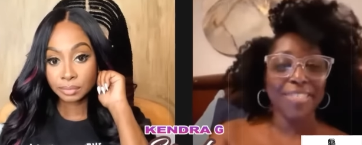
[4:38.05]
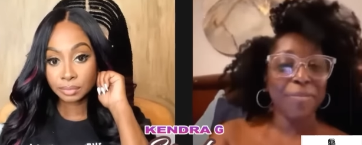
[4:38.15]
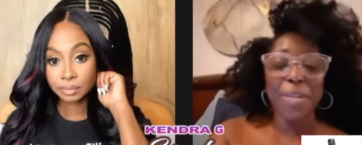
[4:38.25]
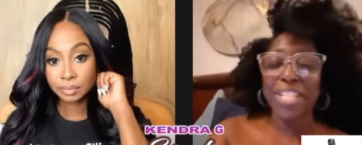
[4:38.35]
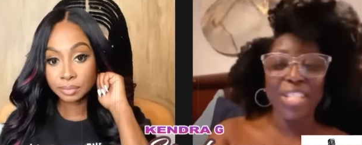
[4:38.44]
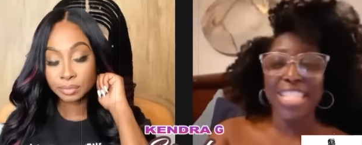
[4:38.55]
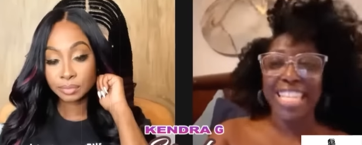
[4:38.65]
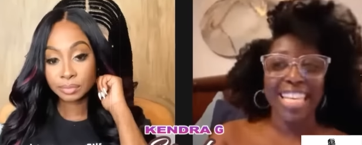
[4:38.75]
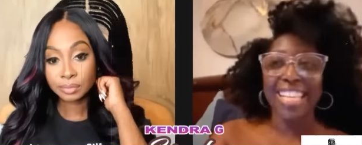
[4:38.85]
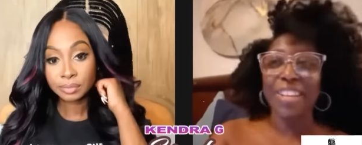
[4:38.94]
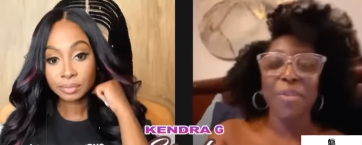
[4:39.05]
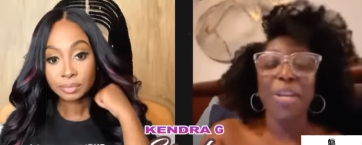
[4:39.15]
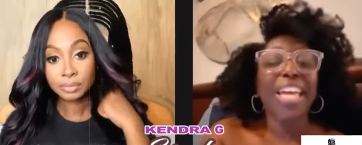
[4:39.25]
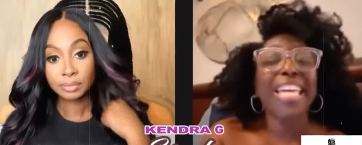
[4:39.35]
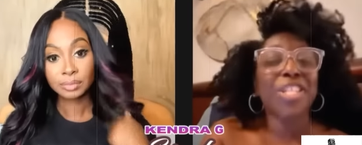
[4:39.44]
Speaker 1: We just did.
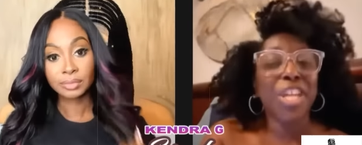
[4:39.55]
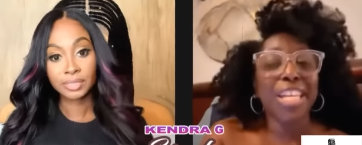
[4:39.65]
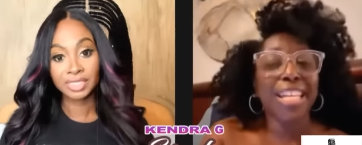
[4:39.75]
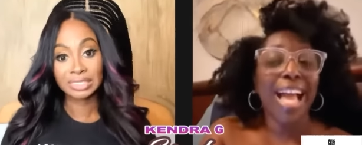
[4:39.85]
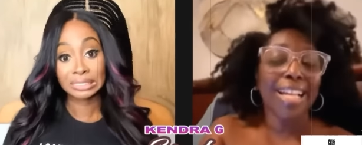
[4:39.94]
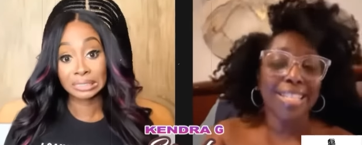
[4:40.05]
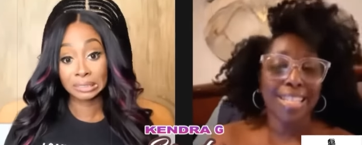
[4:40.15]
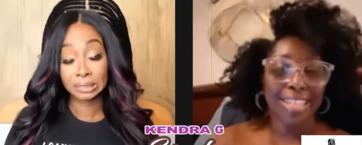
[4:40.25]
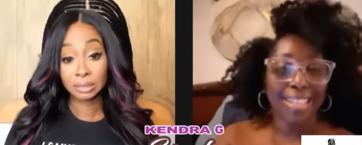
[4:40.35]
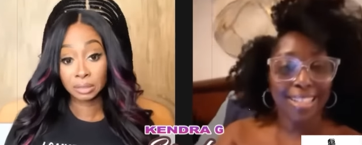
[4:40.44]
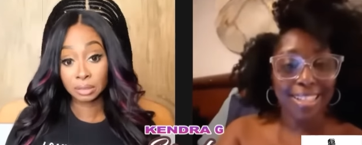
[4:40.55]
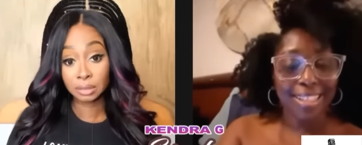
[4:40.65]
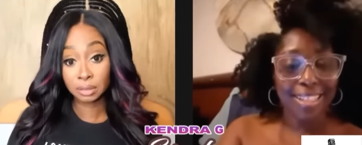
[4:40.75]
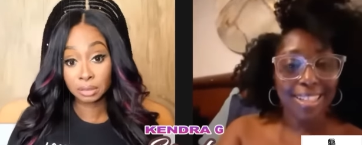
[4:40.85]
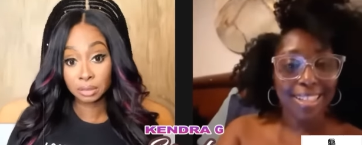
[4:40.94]
He cheated, I cheated
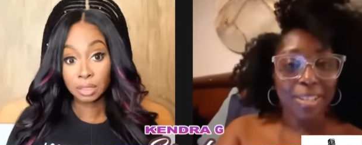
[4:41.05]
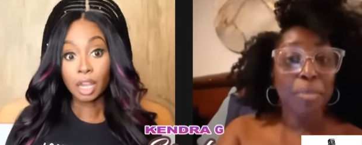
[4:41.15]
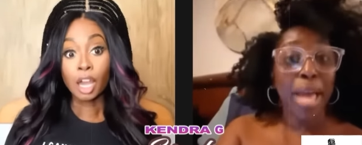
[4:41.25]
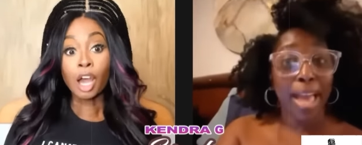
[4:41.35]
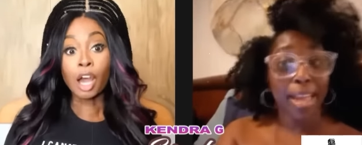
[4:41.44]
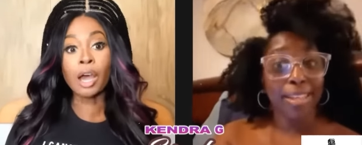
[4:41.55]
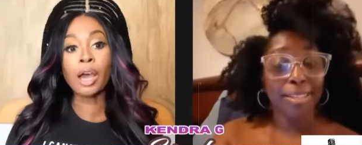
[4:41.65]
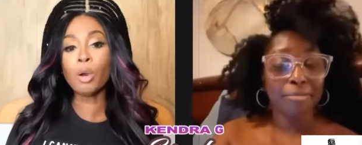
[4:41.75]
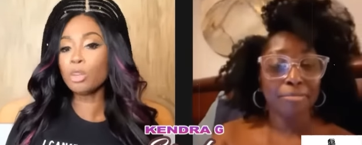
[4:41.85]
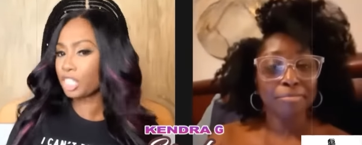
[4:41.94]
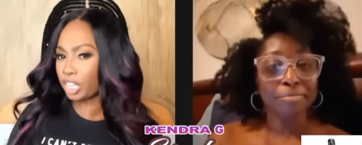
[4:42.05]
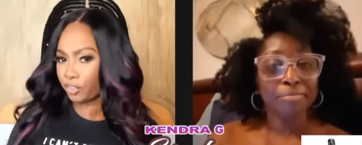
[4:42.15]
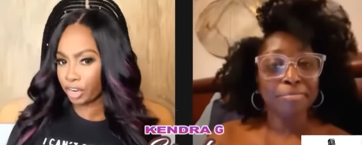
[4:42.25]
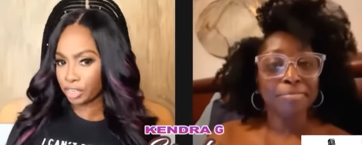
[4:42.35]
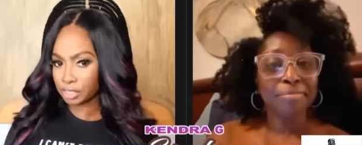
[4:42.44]
back.
Speaker 2: Oh, who cheated
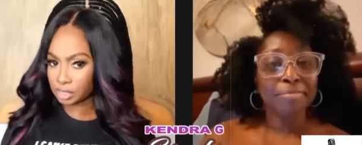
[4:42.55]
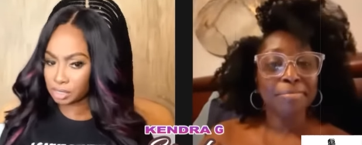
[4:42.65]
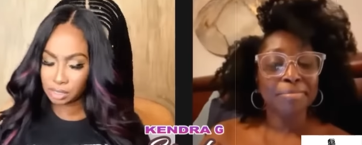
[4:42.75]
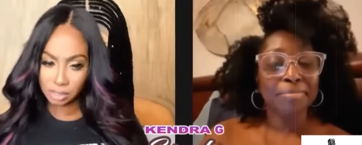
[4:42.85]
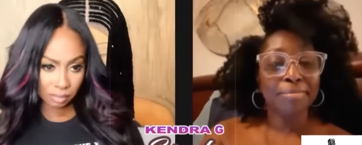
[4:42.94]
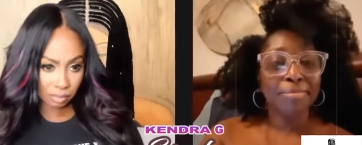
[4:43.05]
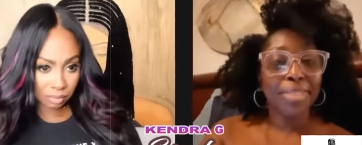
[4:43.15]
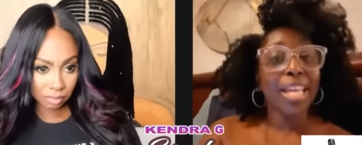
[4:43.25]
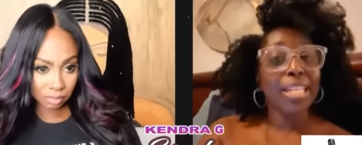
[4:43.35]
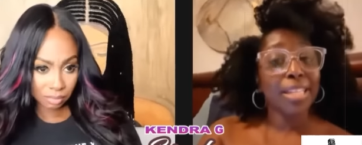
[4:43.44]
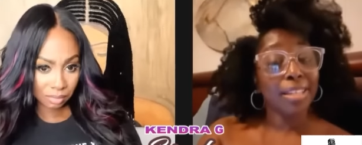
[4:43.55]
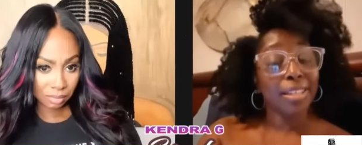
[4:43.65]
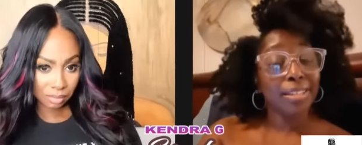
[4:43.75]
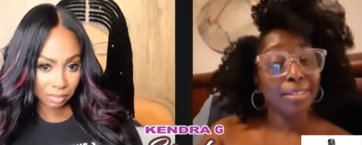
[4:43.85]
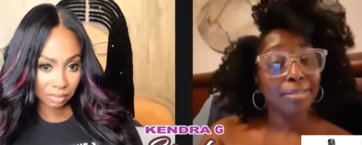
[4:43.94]
first?
Speaker 1: He
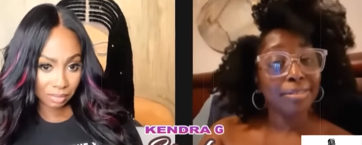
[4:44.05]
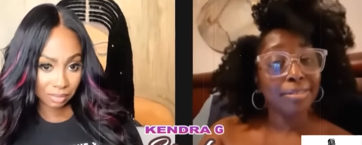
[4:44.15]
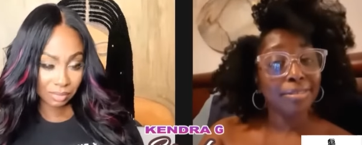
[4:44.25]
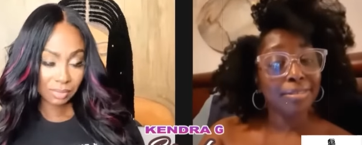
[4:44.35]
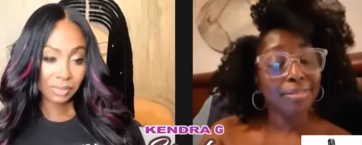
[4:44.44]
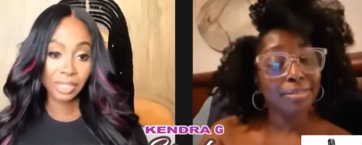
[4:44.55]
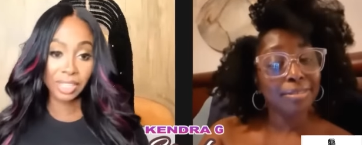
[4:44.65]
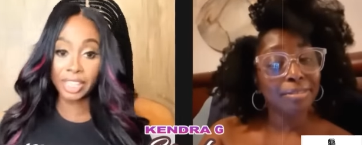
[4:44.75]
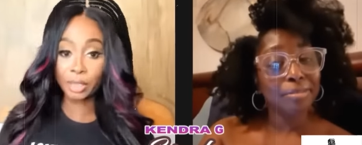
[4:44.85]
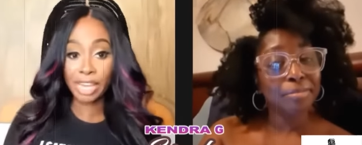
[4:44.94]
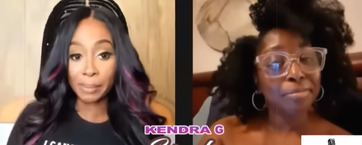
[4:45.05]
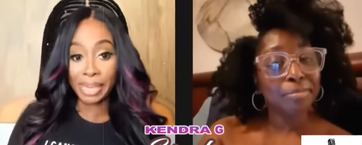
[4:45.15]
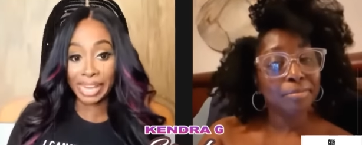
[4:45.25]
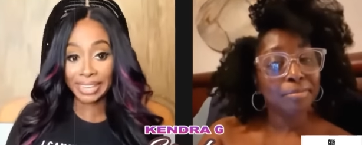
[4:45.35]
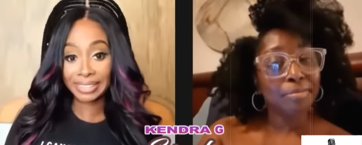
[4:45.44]
did.
Speaker 2: And then you got
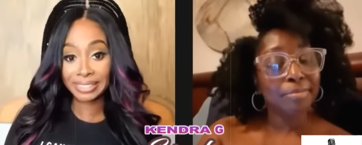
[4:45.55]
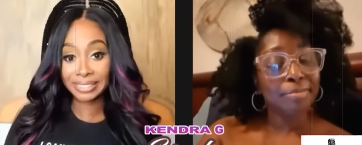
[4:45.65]
back?